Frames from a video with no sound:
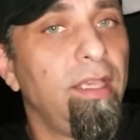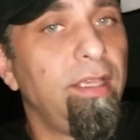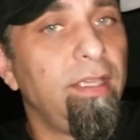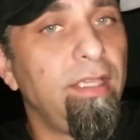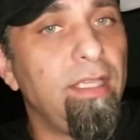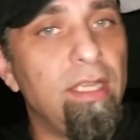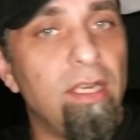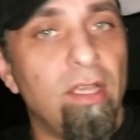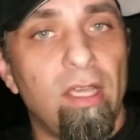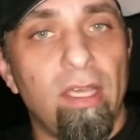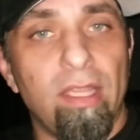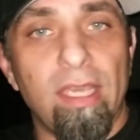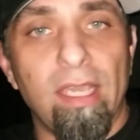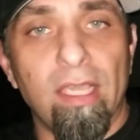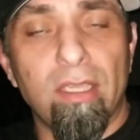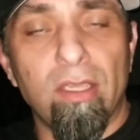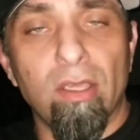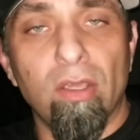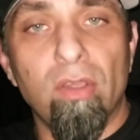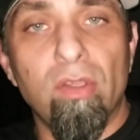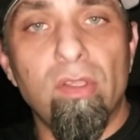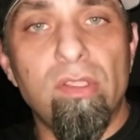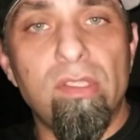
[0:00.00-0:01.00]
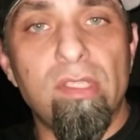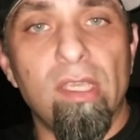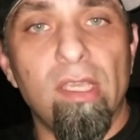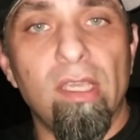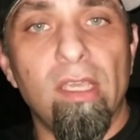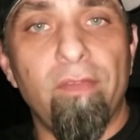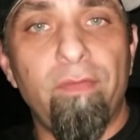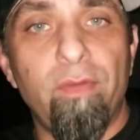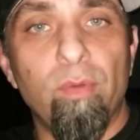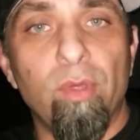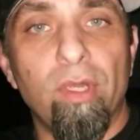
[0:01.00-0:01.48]
you know how that goes.
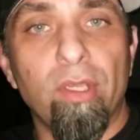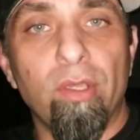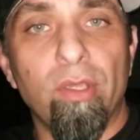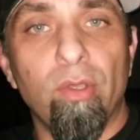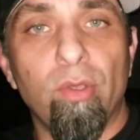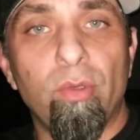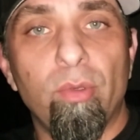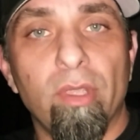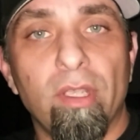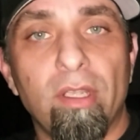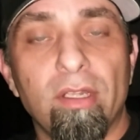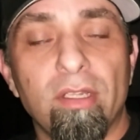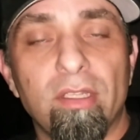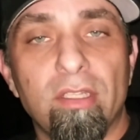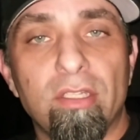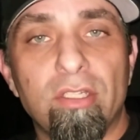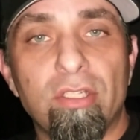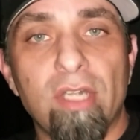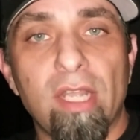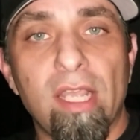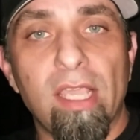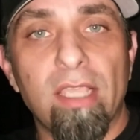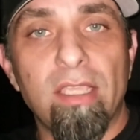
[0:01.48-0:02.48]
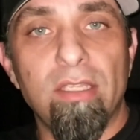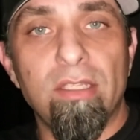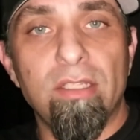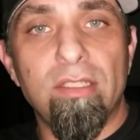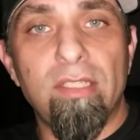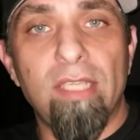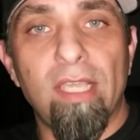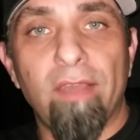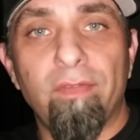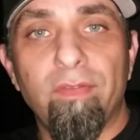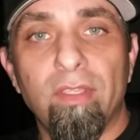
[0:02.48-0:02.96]
If you want to go quicker at the track, you
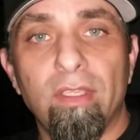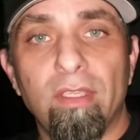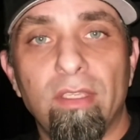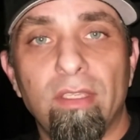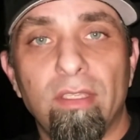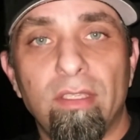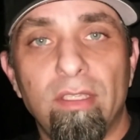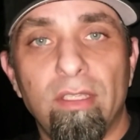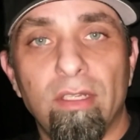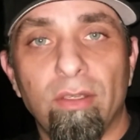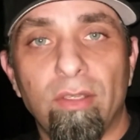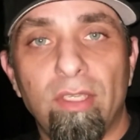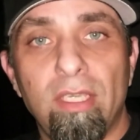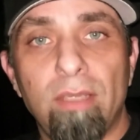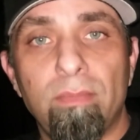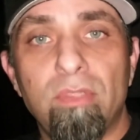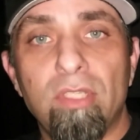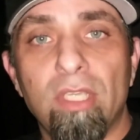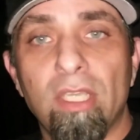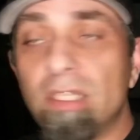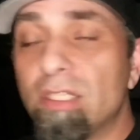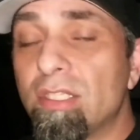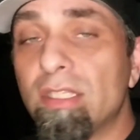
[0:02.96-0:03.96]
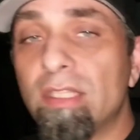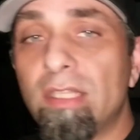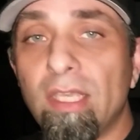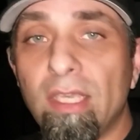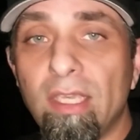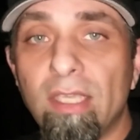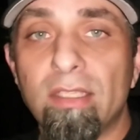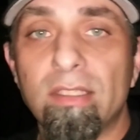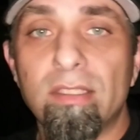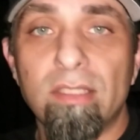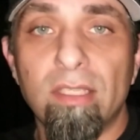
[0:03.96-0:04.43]
just have to, you know, keep changing
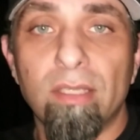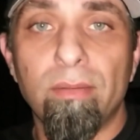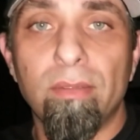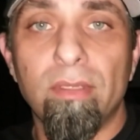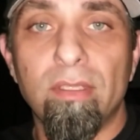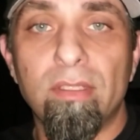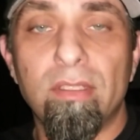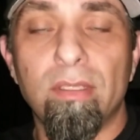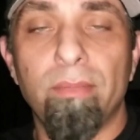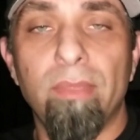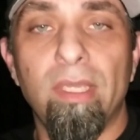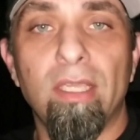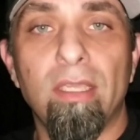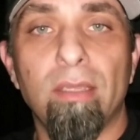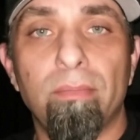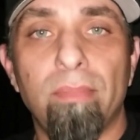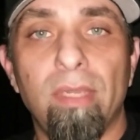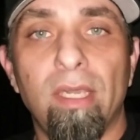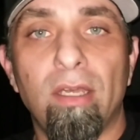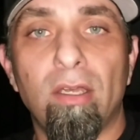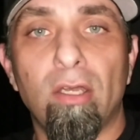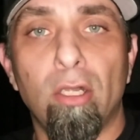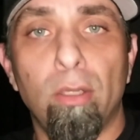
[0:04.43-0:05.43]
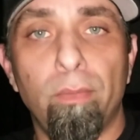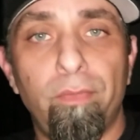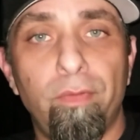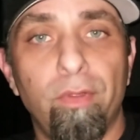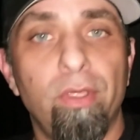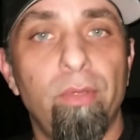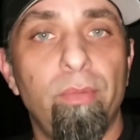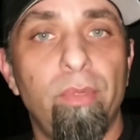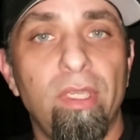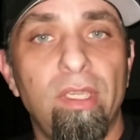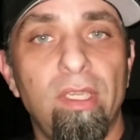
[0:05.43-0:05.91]
things to make it better.
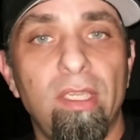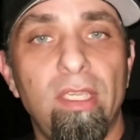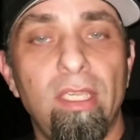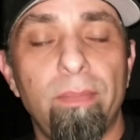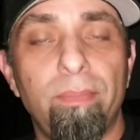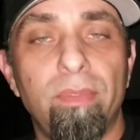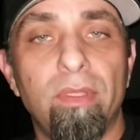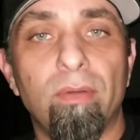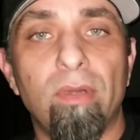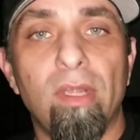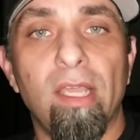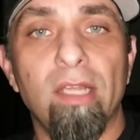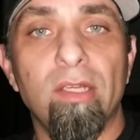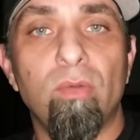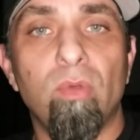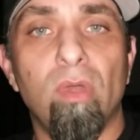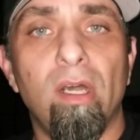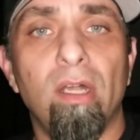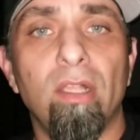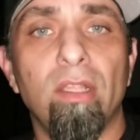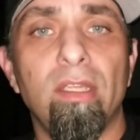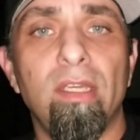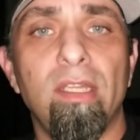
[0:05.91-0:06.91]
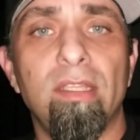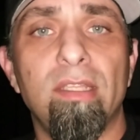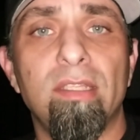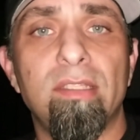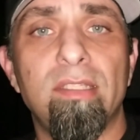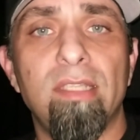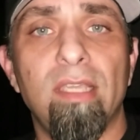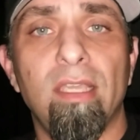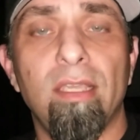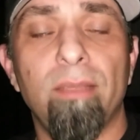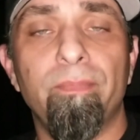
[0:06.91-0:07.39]
Hopefully we can keep the ride quality the
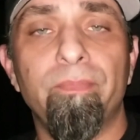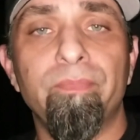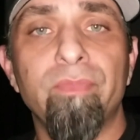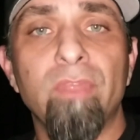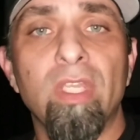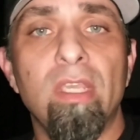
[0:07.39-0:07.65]
same.